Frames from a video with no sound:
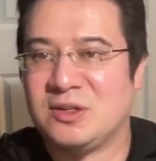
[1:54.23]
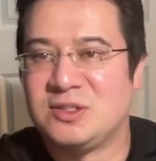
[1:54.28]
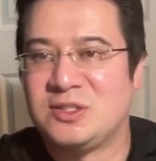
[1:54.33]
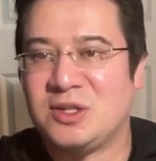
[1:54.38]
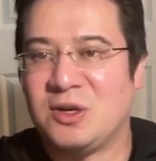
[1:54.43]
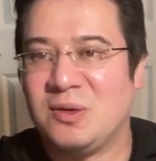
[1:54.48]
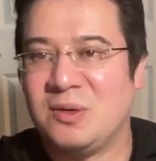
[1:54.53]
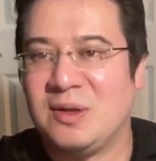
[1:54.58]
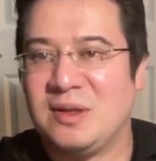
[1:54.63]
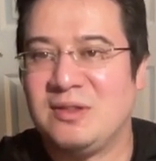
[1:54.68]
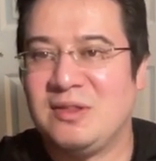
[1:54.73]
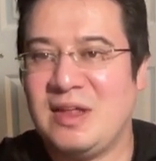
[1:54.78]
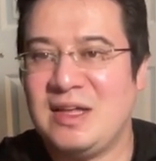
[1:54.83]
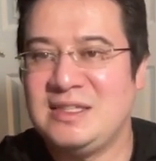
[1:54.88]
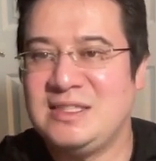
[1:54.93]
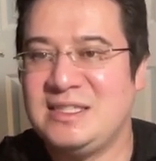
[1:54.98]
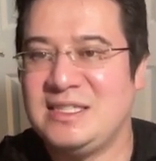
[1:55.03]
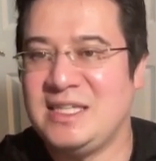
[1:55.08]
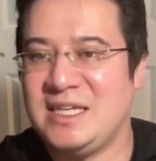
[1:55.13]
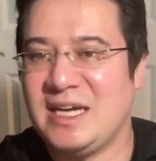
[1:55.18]
So
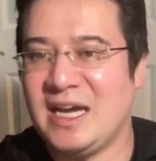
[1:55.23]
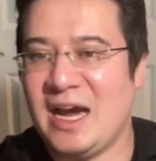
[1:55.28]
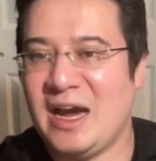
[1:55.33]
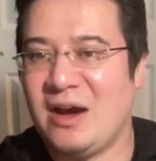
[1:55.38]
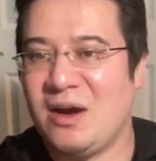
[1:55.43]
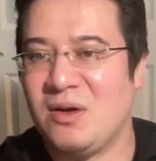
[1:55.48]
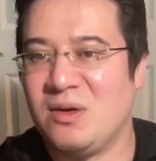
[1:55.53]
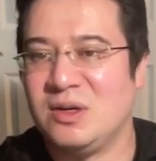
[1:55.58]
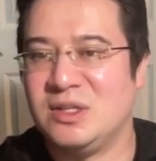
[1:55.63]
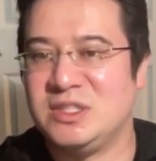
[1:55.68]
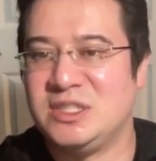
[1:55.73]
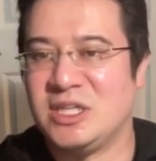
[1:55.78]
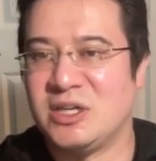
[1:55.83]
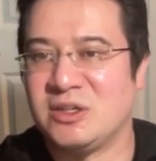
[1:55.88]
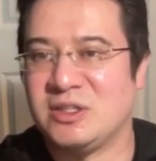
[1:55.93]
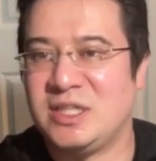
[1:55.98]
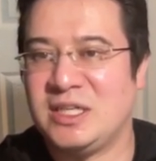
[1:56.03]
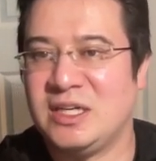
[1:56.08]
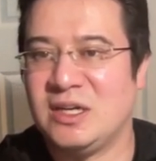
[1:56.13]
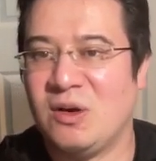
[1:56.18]
let's see how
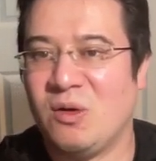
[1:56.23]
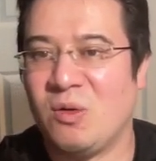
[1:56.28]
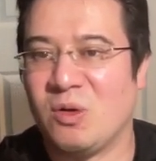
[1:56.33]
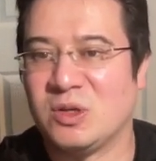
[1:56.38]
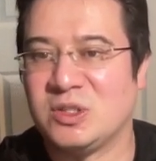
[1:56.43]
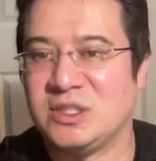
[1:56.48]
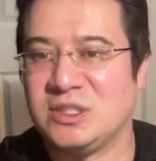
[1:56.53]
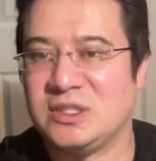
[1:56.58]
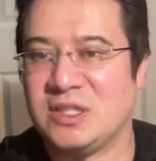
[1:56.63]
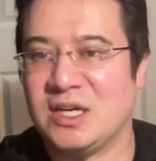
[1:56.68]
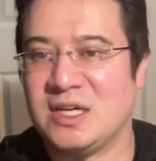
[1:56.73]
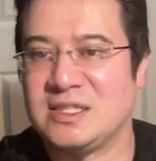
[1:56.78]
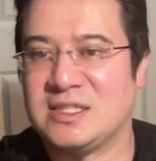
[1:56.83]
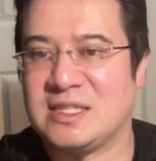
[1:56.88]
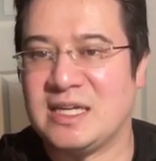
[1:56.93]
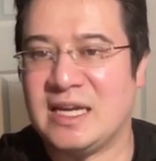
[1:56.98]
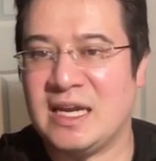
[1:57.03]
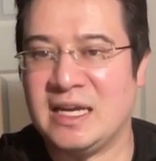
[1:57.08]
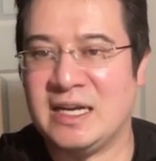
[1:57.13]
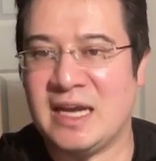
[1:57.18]
Giratina Origin does
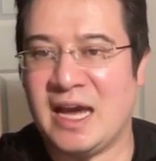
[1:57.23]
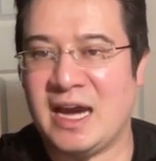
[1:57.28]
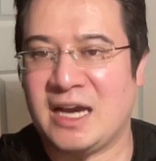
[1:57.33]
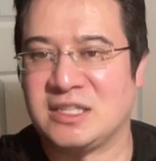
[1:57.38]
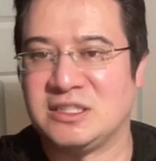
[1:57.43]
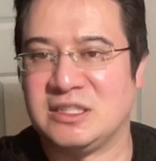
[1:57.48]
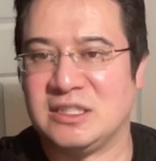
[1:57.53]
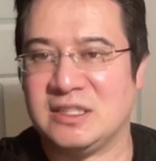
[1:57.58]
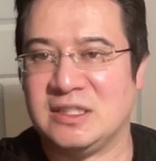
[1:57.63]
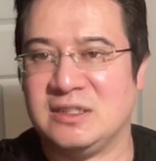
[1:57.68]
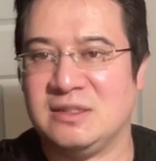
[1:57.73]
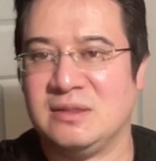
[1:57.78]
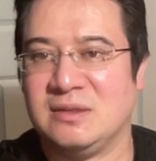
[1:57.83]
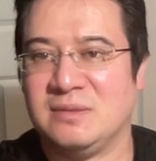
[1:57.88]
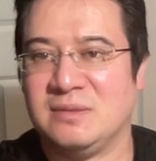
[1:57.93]
in action.